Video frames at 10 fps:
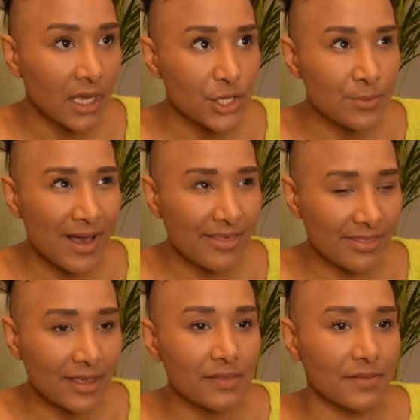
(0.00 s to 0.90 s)
You might
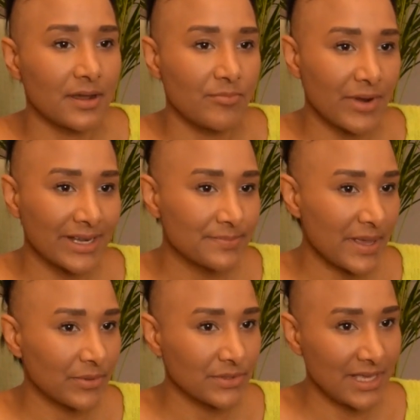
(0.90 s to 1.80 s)
think that it brings
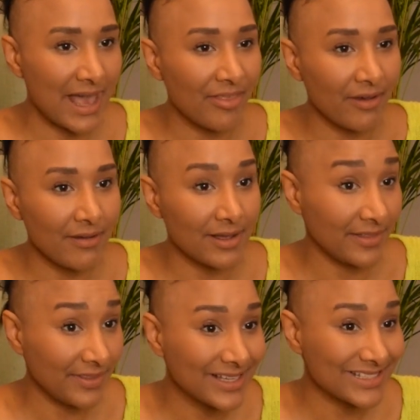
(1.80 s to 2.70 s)
people together, and I
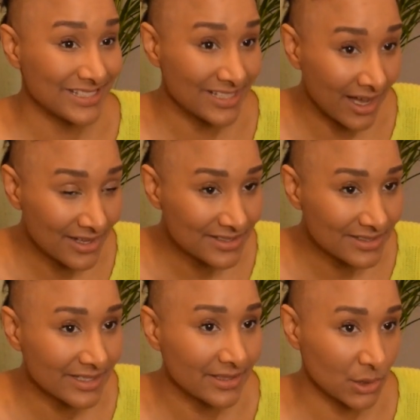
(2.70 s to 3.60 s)
think it
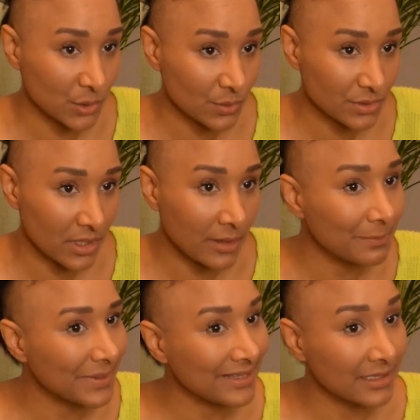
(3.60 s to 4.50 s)
does in the short
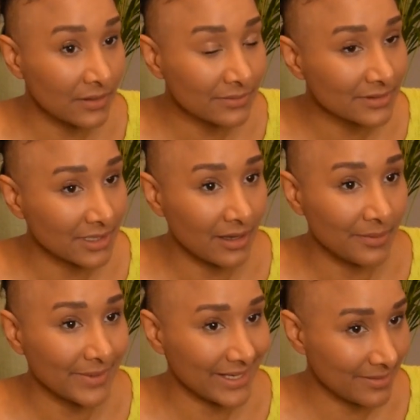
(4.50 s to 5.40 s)
term, but in the long
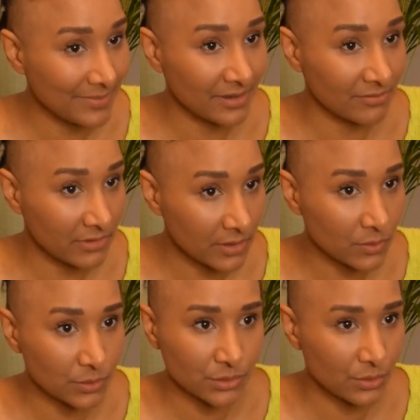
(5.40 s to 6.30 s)
term it can be a
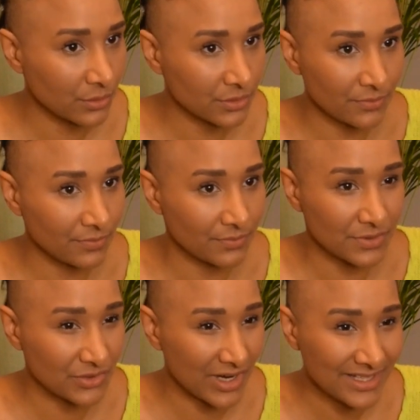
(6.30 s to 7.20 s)
real source of
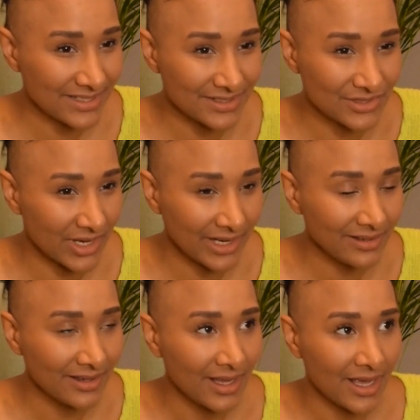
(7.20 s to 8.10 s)
stress and
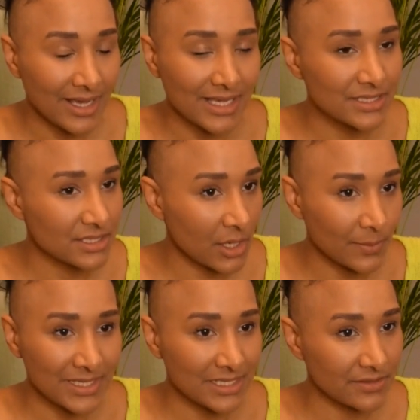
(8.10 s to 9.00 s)
strain in so
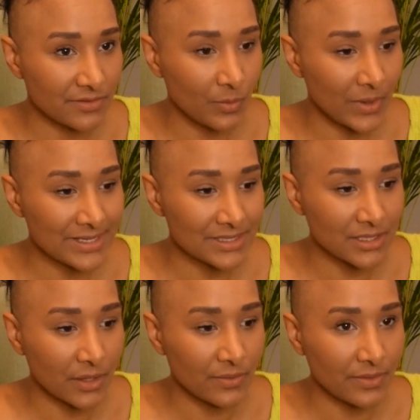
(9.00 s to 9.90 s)
many different ways.
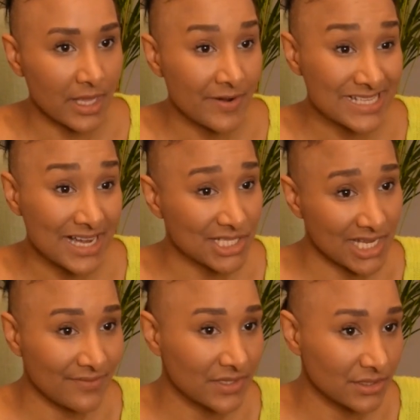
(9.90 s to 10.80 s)
So there is
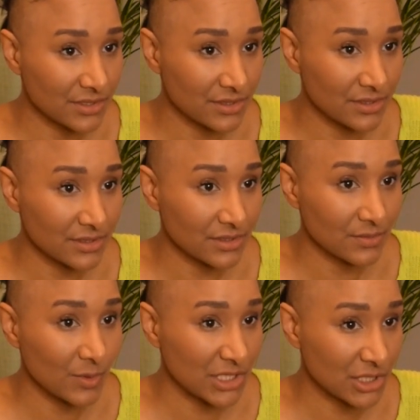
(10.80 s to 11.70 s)
actually evidence
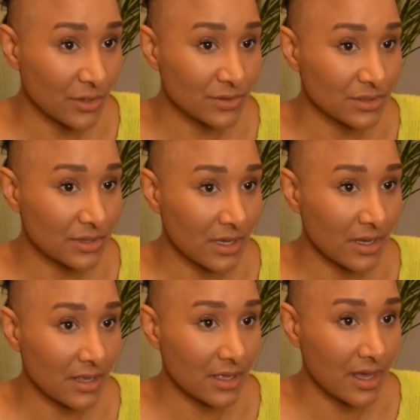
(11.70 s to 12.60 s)
which shows
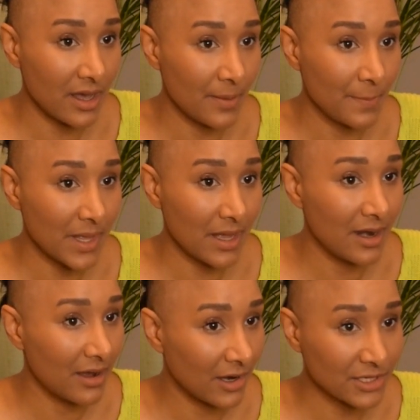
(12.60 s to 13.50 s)
that a
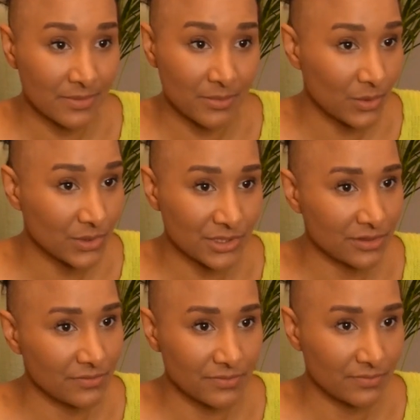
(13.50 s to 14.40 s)
large proportion
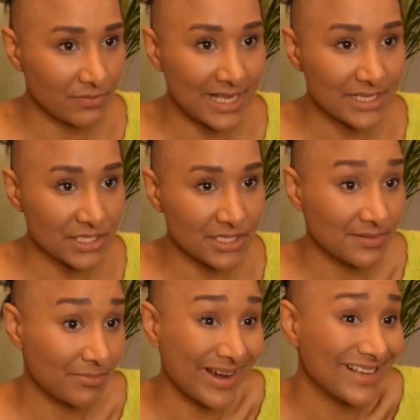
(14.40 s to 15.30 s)
of
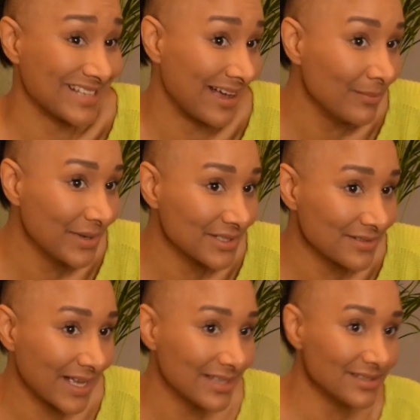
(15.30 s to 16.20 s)
relationships break down because
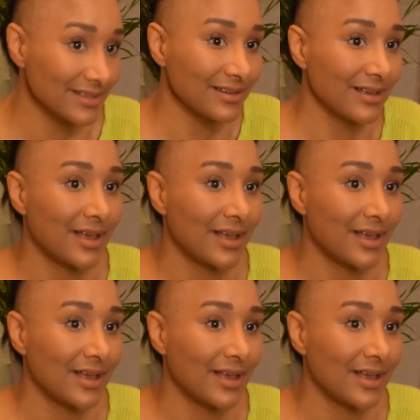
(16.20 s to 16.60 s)
of cancer.